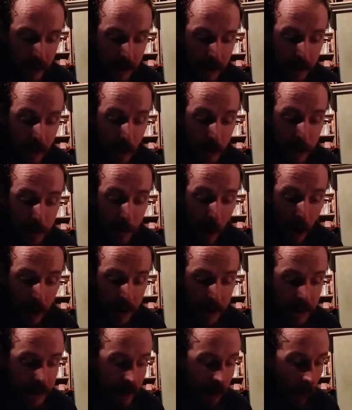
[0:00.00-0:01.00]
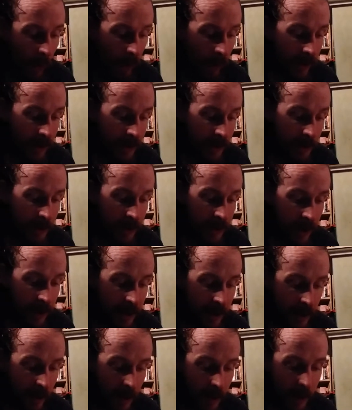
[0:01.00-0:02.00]
those bodies and organs which
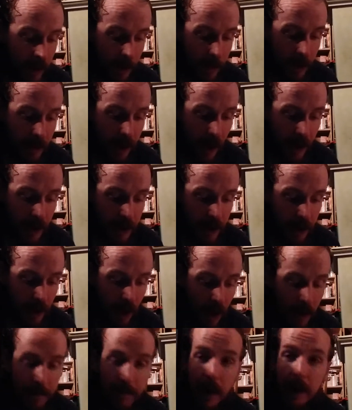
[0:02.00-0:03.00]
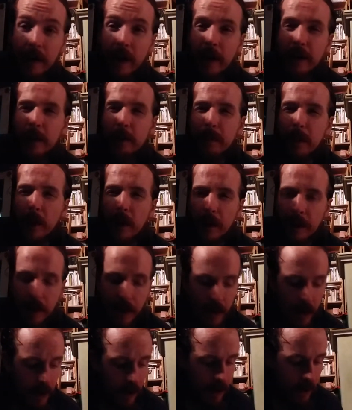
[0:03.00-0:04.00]
enter into the mutation of another birth.
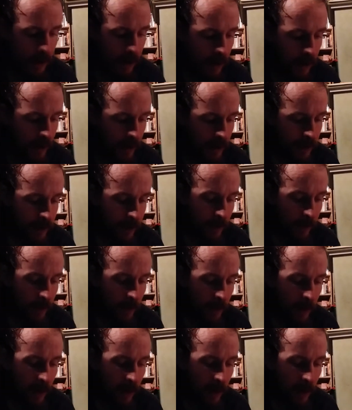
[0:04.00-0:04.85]
2.